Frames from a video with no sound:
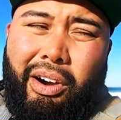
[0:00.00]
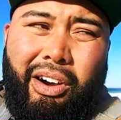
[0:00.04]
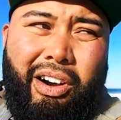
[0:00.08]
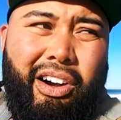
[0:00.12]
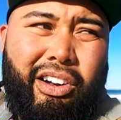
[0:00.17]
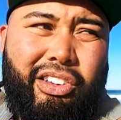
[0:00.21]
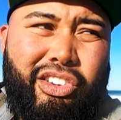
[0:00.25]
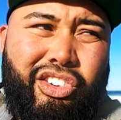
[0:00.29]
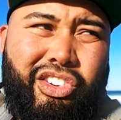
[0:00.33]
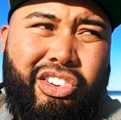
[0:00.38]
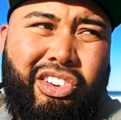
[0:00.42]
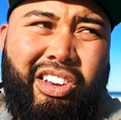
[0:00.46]

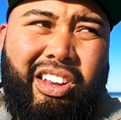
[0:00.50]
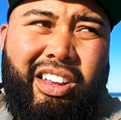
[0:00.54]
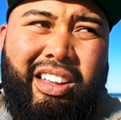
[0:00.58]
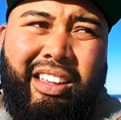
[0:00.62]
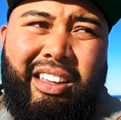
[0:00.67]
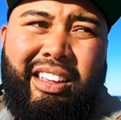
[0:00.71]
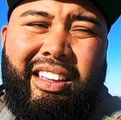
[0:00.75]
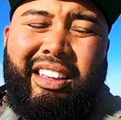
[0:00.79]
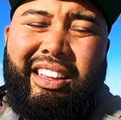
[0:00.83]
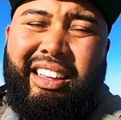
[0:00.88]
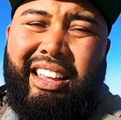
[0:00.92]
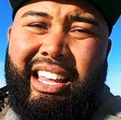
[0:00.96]
perch,
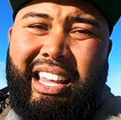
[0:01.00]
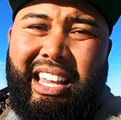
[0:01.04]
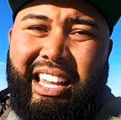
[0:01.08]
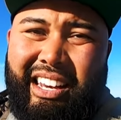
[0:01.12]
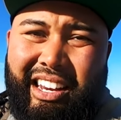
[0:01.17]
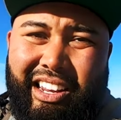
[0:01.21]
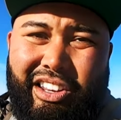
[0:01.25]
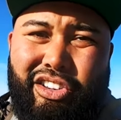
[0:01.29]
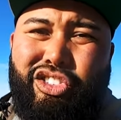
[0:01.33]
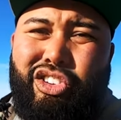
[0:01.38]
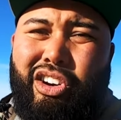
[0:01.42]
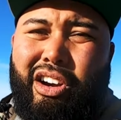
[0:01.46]

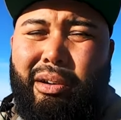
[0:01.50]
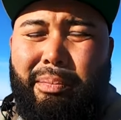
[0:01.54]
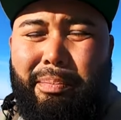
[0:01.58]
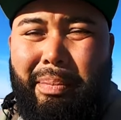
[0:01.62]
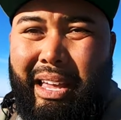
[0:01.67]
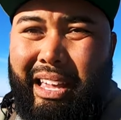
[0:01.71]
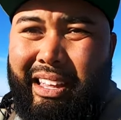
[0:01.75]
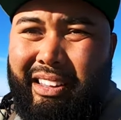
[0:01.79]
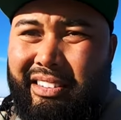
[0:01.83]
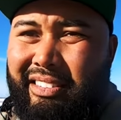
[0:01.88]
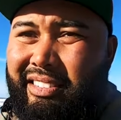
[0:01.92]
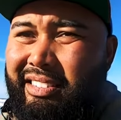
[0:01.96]
eating jerk
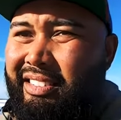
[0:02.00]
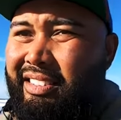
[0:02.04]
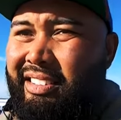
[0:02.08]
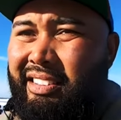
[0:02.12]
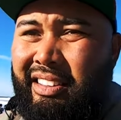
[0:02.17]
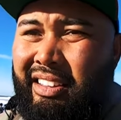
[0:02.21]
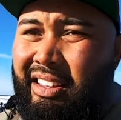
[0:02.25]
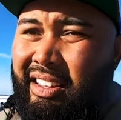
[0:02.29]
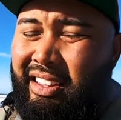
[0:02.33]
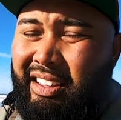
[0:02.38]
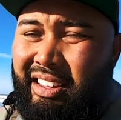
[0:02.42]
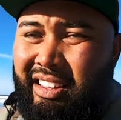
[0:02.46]
baits.
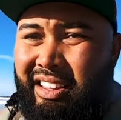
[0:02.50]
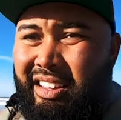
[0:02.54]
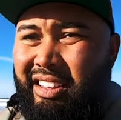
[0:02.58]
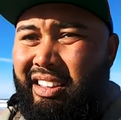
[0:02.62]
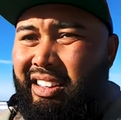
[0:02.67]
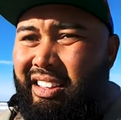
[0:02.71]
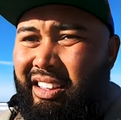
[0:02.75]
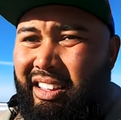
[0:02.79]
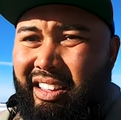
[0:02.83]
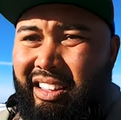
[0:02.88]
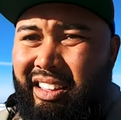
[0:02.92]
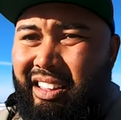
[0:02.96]

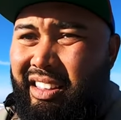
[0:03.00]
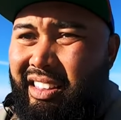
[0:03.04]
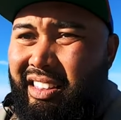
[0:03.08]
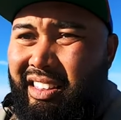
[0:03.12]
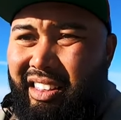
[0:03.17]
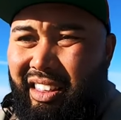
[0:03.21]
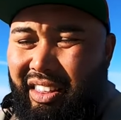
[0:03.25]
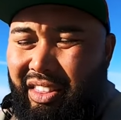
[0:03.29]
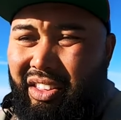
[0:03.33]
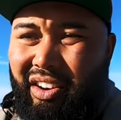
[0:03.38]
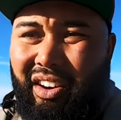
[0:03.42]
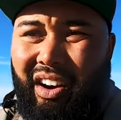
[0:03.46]

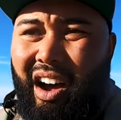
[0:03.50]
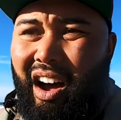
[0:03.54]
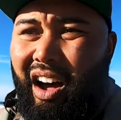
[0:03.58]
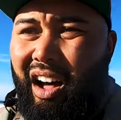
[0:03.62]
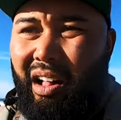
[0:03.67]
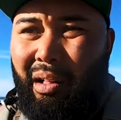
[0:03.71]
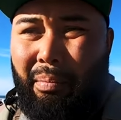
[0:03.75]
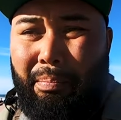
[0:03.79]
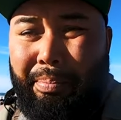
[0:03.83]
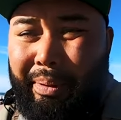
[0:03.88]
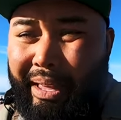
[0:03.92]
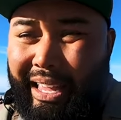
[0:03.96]
They're
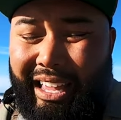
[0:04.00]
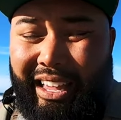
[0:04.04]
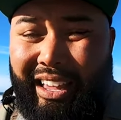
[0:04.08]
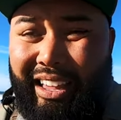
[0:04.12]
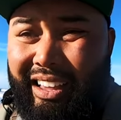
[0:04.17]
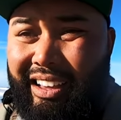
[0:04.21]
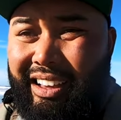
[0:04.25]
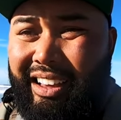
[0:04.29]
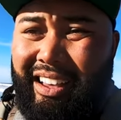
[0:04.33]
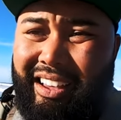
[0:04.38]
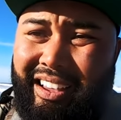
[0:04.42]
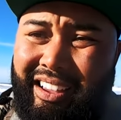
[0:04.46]
all
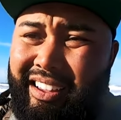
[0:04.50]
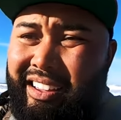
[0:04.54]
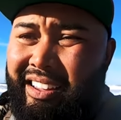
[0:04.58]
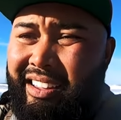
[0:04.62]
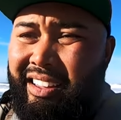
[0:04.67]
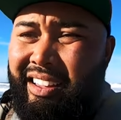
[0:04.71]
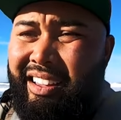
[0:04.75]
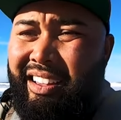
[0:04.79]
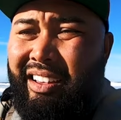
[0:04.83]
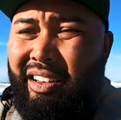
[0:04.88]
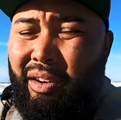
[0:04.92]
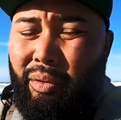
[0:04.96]
big,
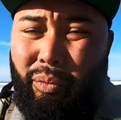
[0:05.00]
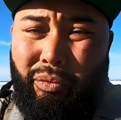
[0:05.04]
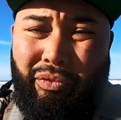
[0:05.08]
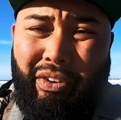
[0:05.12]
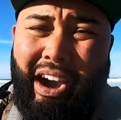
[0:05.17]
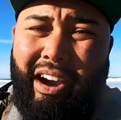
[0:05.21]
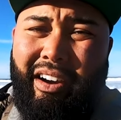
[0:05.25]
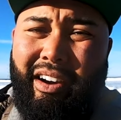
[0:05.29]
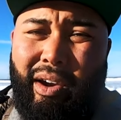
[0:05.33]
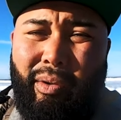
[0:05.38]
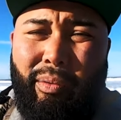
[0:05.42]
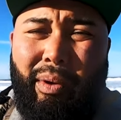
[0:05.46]

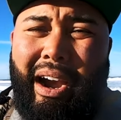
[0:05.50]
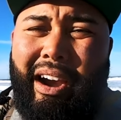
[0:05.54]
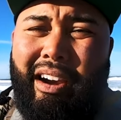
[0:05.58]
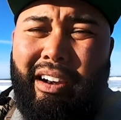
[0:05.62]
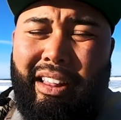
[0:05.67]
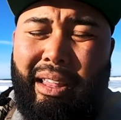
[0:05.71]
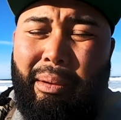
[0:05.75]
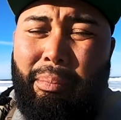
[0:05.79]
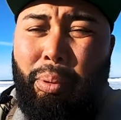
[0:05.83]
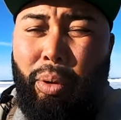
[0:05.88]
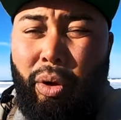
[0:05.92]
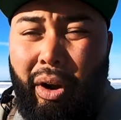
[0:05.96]
very
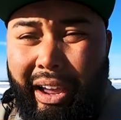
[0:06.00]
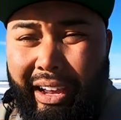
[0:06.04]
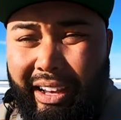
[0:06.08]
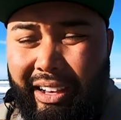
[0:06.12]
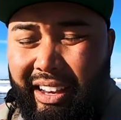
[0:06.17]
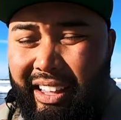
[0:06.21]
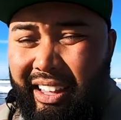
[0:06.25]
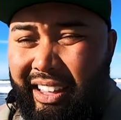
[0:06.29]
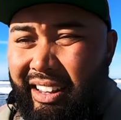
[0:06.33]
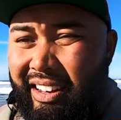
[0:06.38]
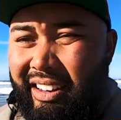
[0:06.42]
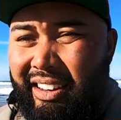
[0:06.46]
rarely
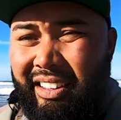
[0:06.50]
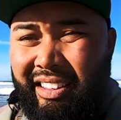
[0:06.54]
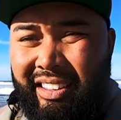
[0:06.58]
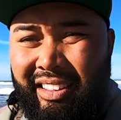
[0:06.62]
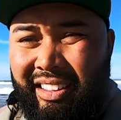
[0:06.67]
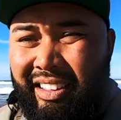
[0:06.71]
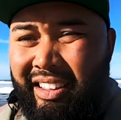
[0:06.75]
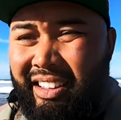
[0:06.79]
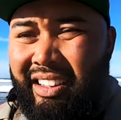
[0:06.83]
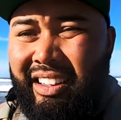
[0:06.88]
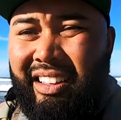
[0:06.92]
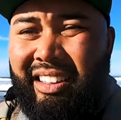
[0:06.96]
pregnant.
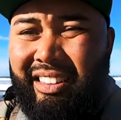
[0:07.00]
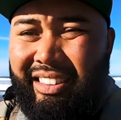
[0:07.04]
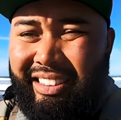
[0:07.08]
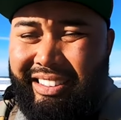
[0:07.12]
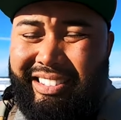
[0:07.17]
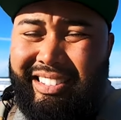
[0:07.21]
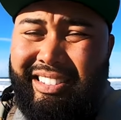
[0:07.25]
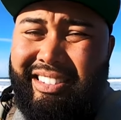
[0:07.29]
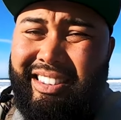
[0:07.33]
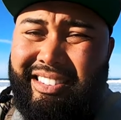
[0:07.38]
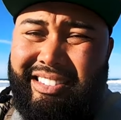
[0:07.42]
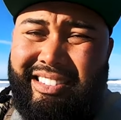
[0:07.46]

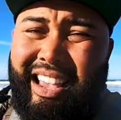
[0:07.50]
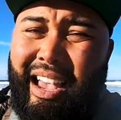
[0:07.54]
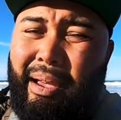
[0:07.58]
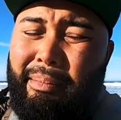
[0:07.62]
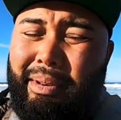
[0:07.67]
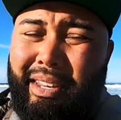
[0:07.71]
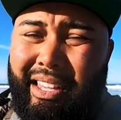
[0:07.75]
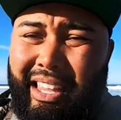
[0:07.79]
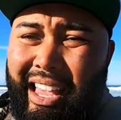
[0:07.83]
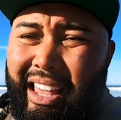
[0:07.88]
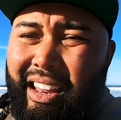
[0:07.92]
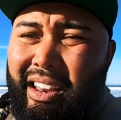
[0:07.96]
This is the
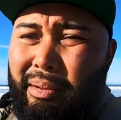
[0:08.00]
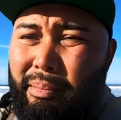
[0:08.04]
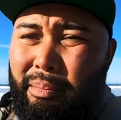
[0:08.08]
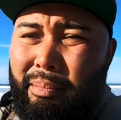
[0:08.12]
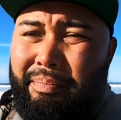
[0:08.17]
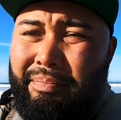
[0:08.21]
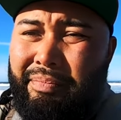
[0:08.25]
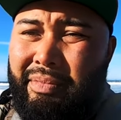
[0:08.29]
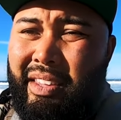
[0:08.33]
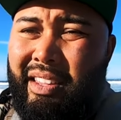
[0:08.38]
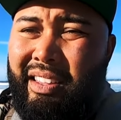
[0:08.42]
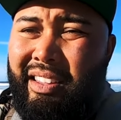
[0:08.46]
time to get
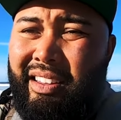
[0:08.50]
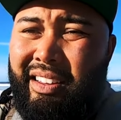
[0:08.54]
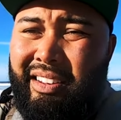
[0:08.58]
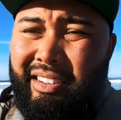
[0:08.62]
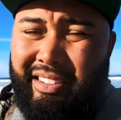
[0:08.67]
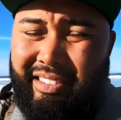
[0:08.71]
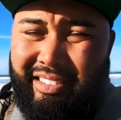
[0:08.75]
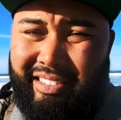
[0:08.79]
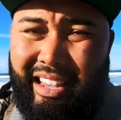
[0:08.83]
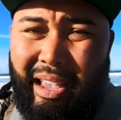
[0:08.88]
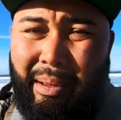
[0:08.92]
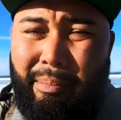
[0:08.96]
them,
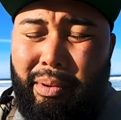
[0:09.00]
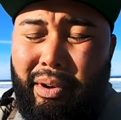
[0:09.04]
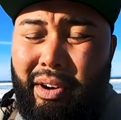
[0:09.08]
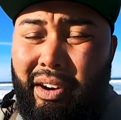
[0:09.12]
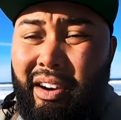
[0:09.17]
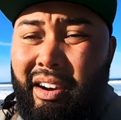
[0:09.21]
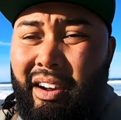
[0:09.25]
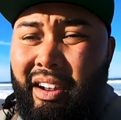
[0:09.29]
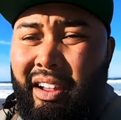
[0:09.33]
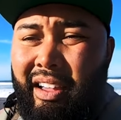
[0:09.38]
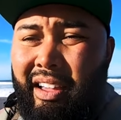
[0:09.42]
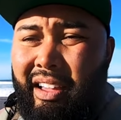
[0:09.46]
December.